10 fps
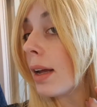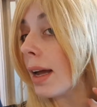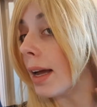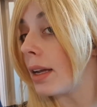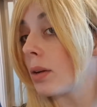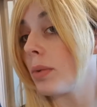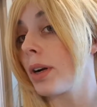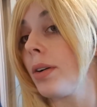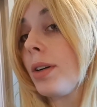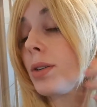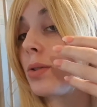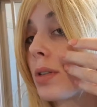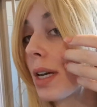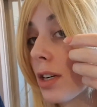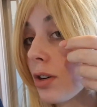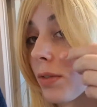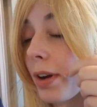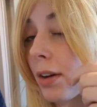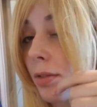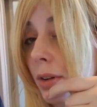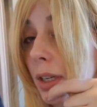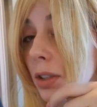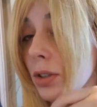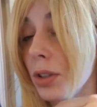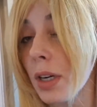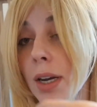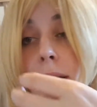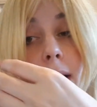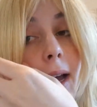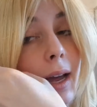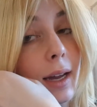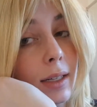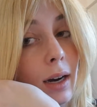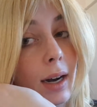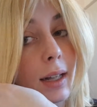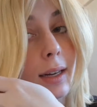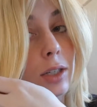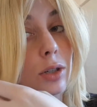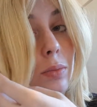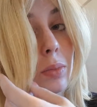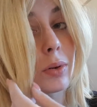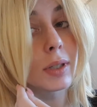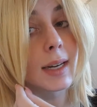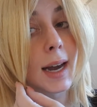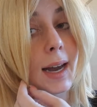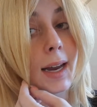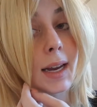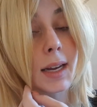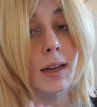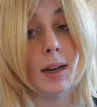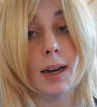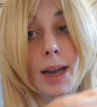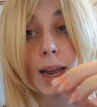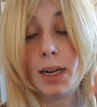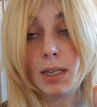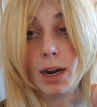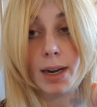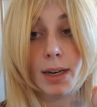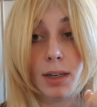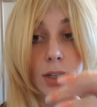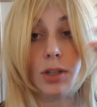And we're going to section off our fringe And I like to put a hair tie in it